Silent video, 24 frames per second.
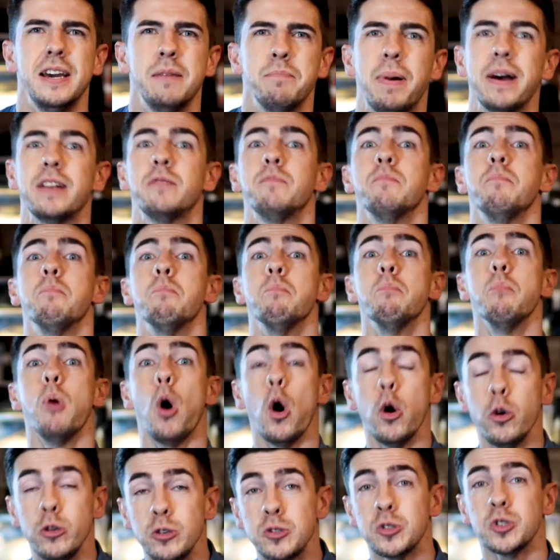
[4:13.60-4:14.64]
But
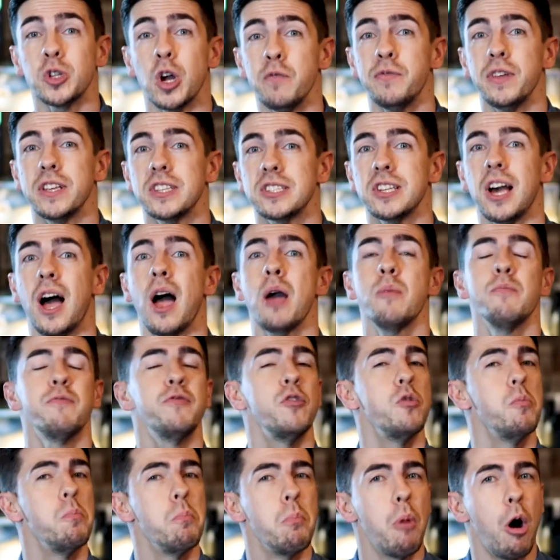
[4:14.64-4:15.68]
most of the time,
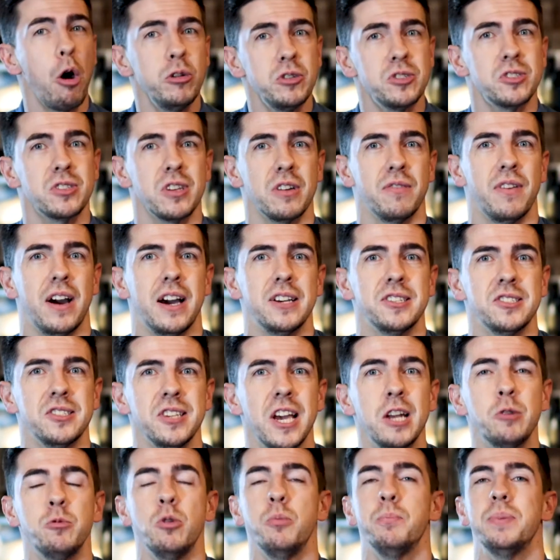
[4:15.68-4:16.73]
for most of us,
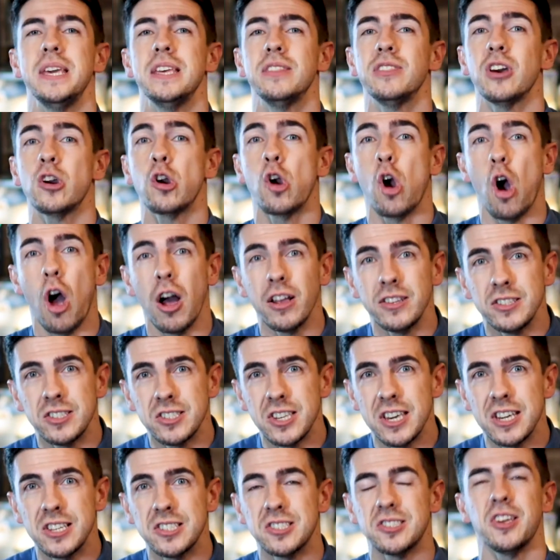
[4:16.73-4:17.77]
it will be in the
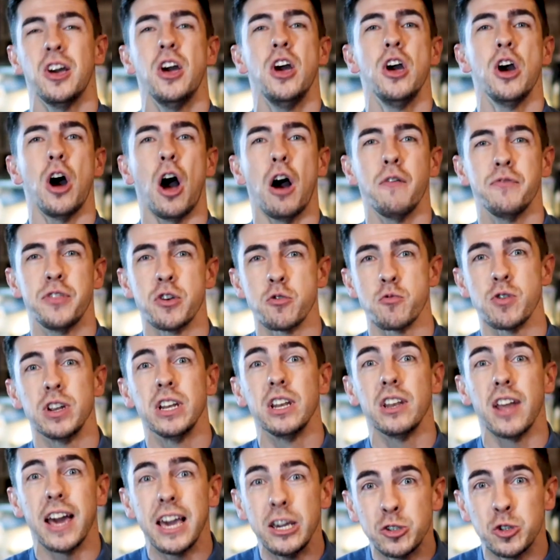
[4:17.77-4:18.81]
context of the
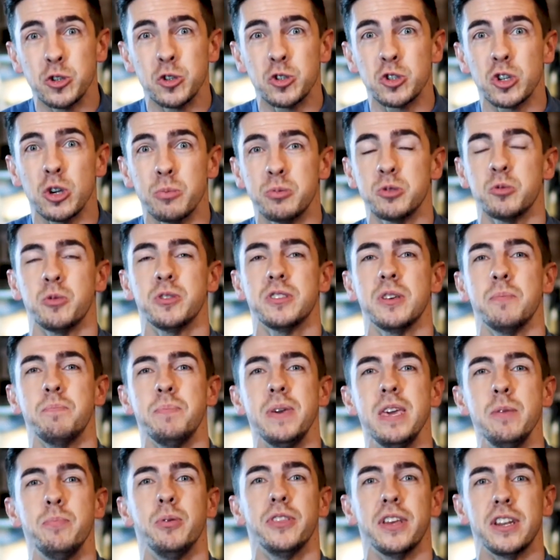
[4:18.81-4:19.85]
relationships with the
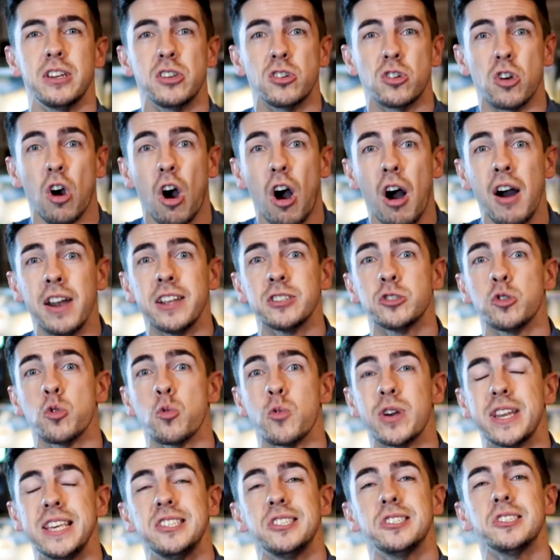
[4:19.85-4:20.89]
people that God has
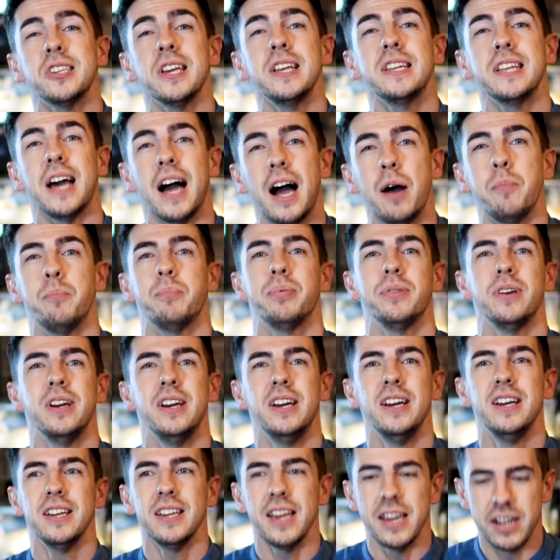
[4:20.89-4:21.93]
already set up
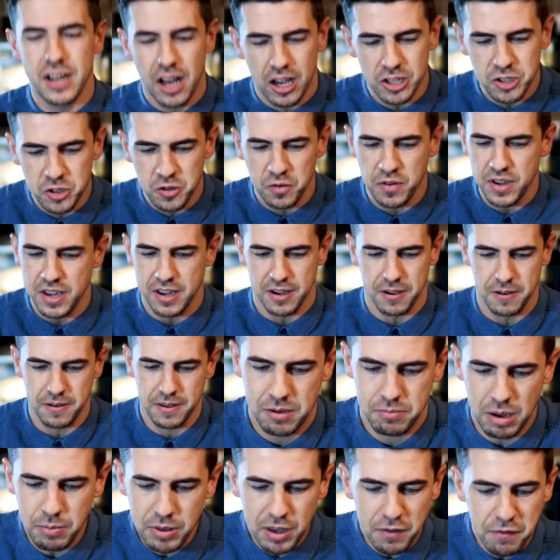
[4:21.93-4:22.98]
in our sphere.
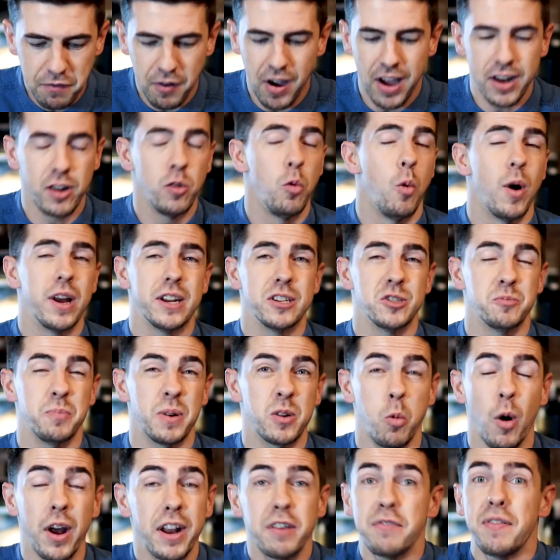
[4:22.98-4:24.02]
Maybe the final one is,
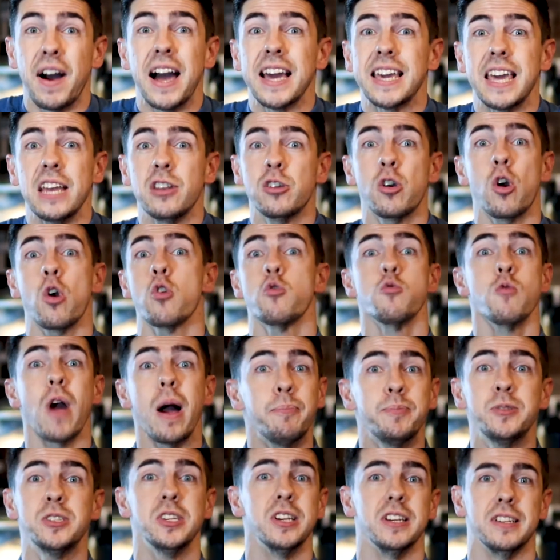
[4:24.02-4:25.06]
but what if I get
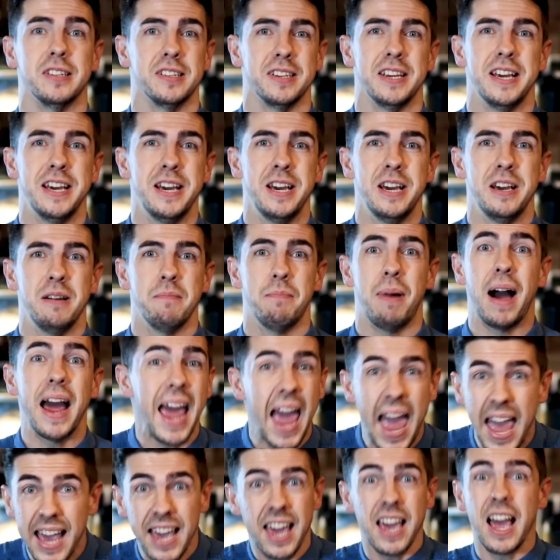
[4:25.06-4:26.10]
corrupted by
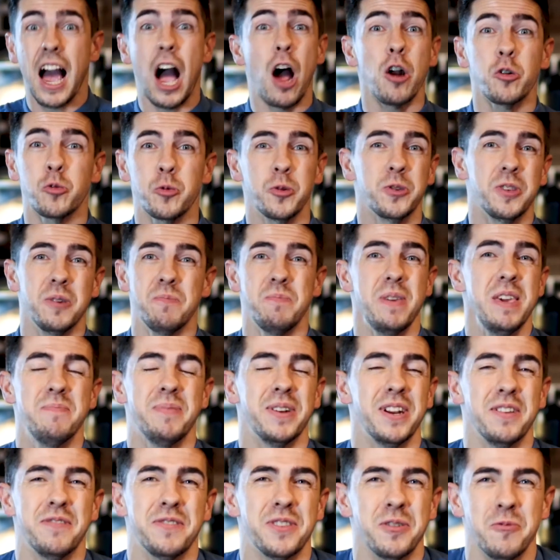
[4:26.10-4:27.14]
hanging out with the
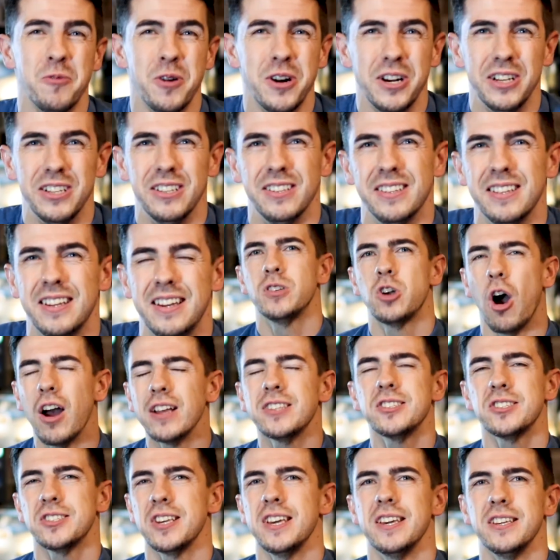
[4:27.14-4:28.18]
people of the world?
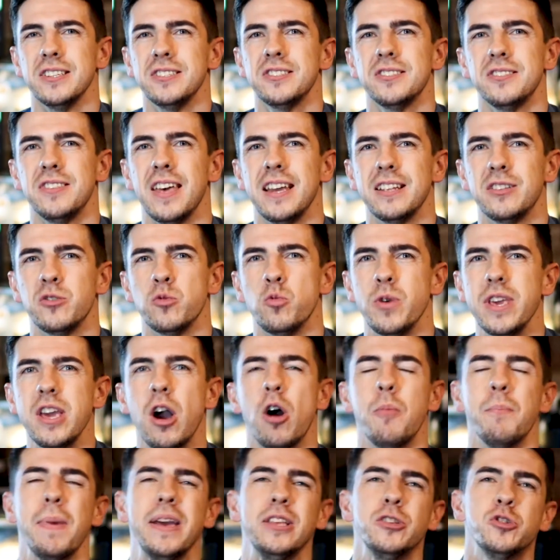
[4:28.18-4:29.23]
God says that we
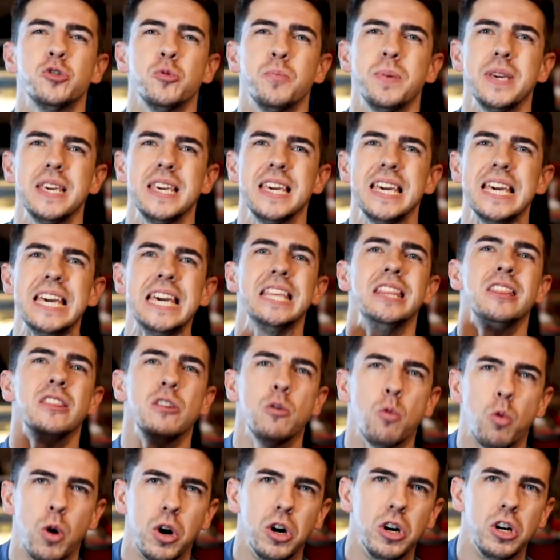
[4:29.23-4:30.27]
are meant to be in
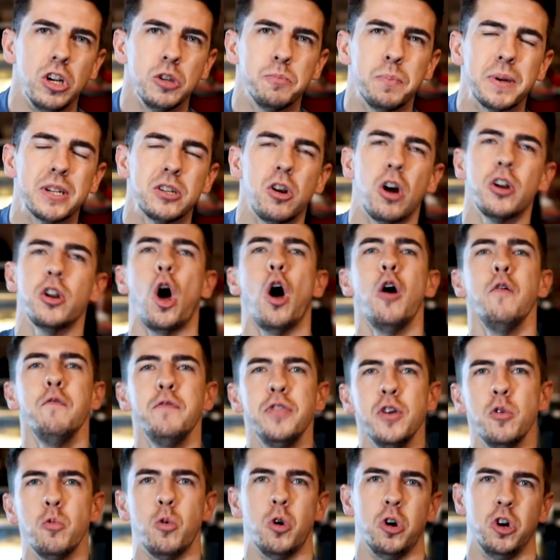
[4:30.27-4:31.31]
the world, but not
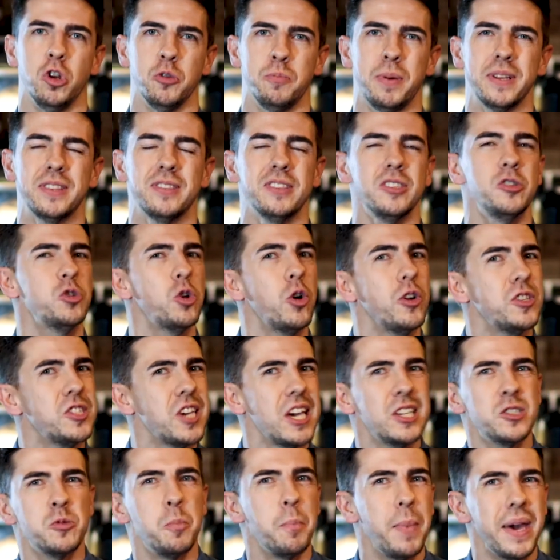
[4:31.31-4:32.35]
of the world. But the church
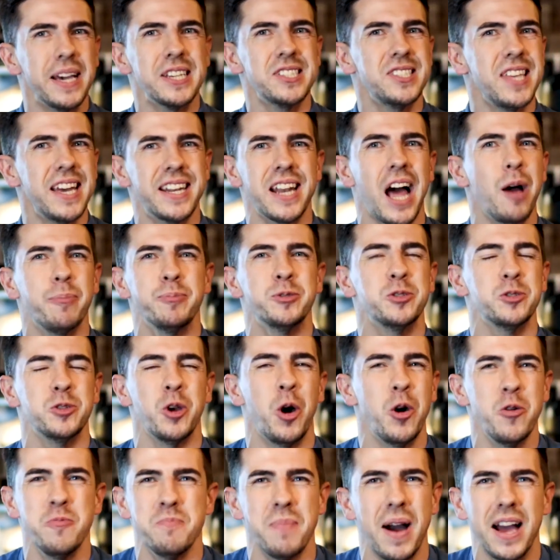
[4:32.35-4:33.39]
has mixed that up
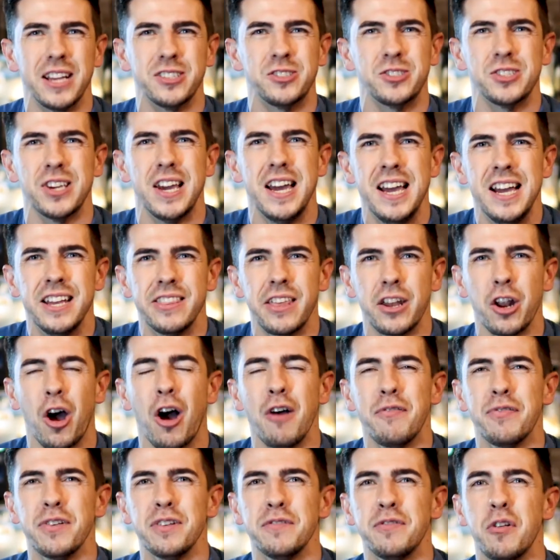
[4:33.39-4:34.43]
so much that
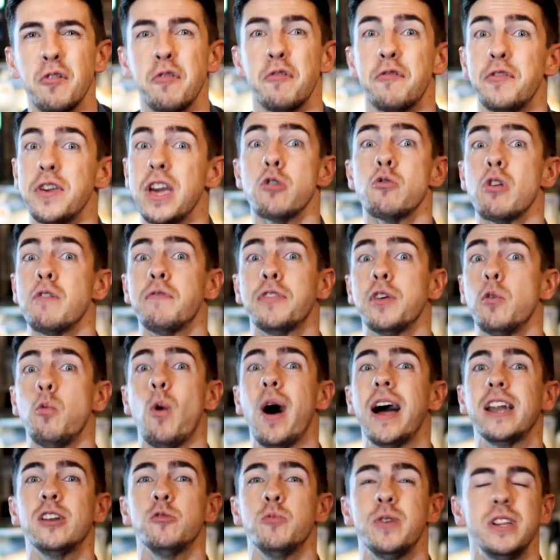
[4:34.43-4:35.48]
often for fear of the
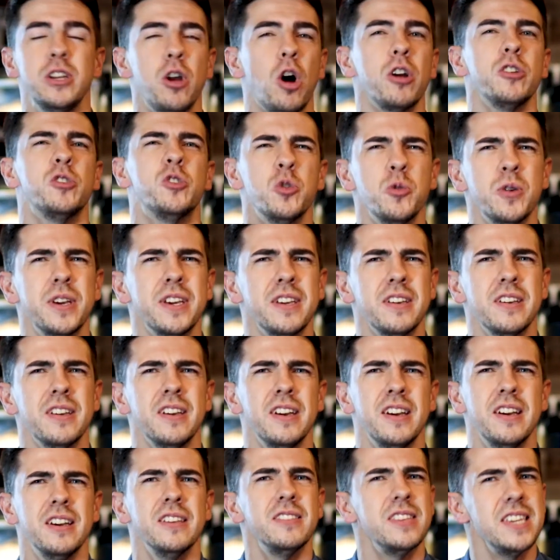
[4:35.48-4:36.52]
one, we're not doing
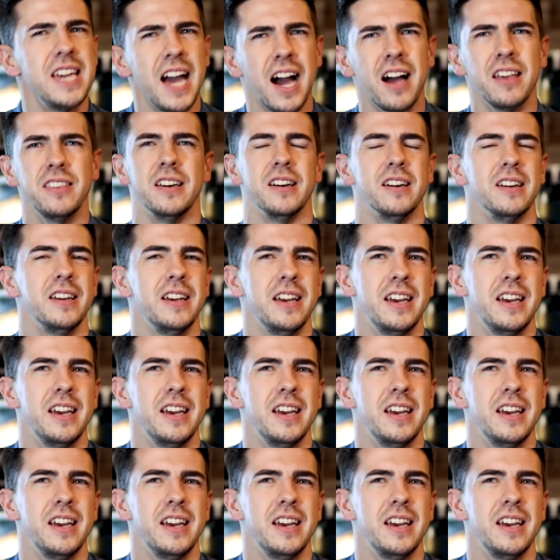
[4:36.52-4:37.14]
the other.